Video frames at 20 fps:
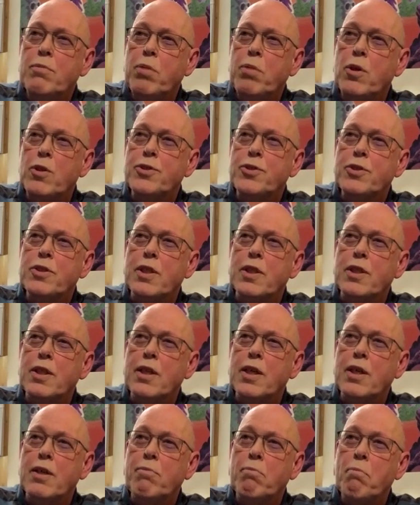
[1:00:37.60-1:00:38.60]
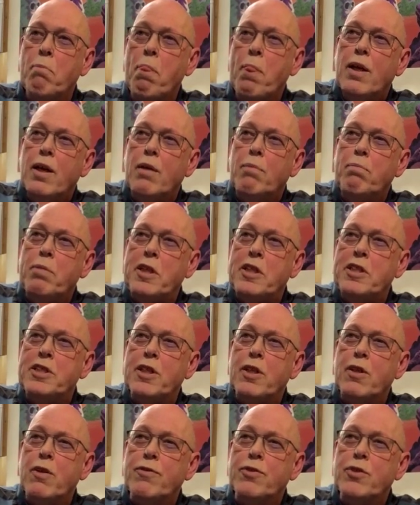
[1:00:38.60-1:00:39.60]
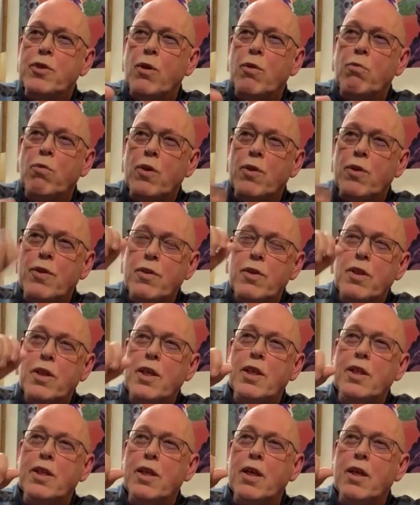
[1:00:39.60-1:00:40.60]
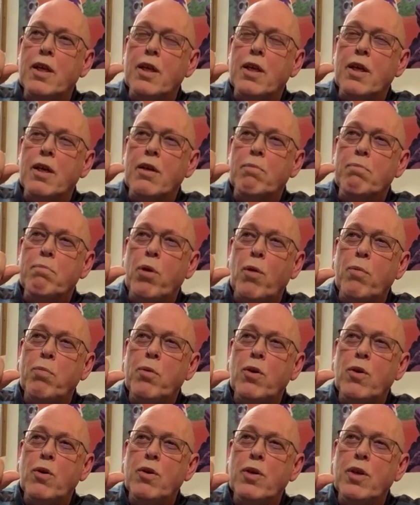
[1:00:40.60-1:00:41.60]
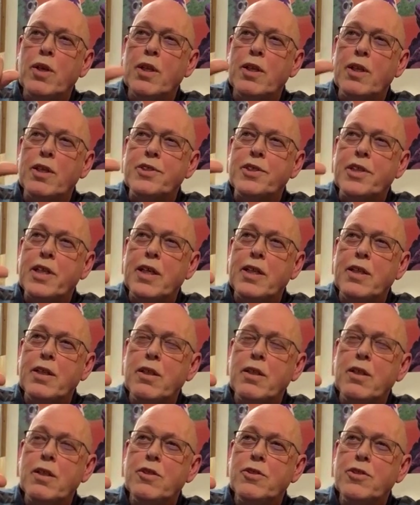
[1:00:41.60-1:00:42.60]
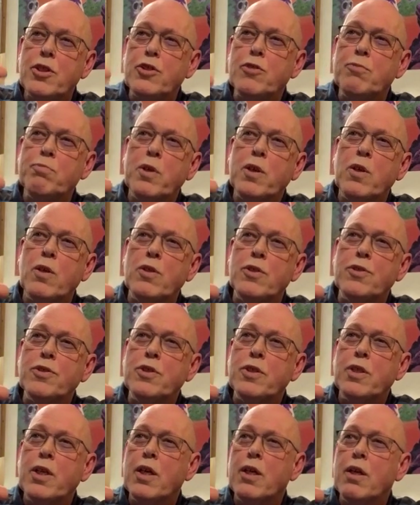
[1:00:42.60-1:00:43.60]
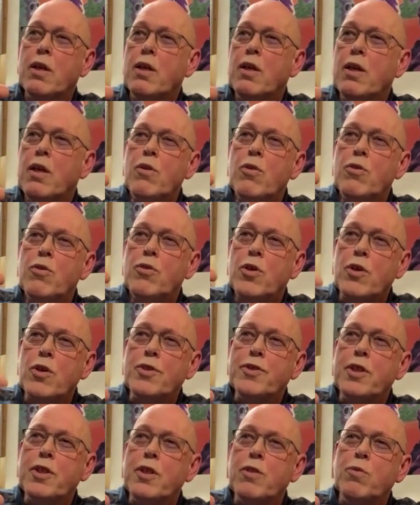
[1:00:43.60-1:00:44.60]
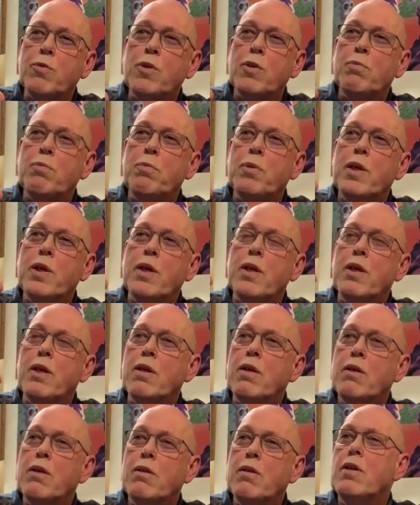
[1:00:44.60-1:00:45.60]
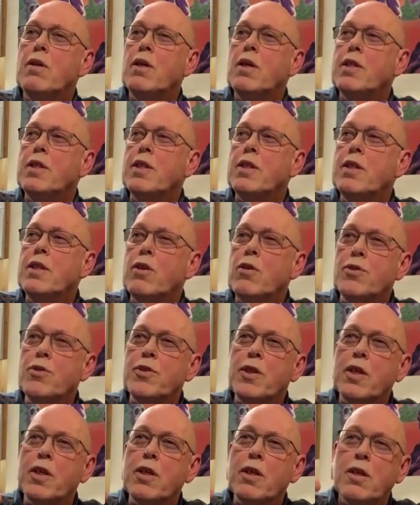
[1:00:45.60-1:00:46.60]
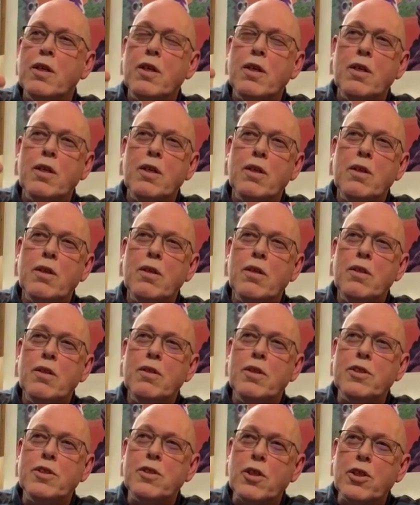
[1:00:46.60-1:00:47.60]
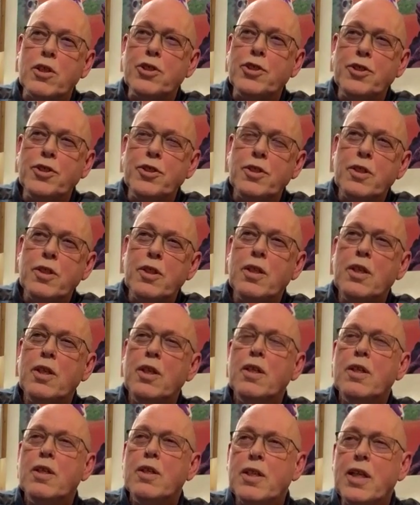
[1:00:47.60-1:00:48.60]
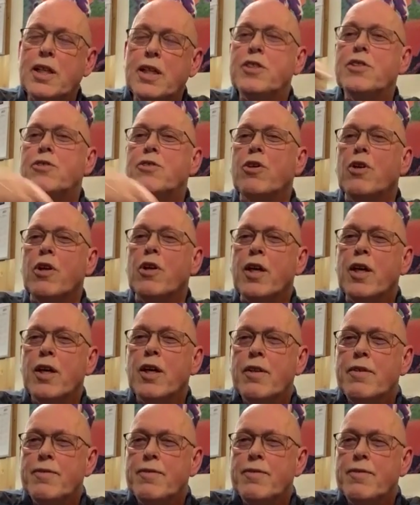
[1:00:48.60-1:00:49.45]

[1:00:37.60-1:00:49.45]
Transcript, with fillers: posted um, a picture of someone eating uh, popcorn in a thread just because they thought it will be an idiotic discussion. That's trolling.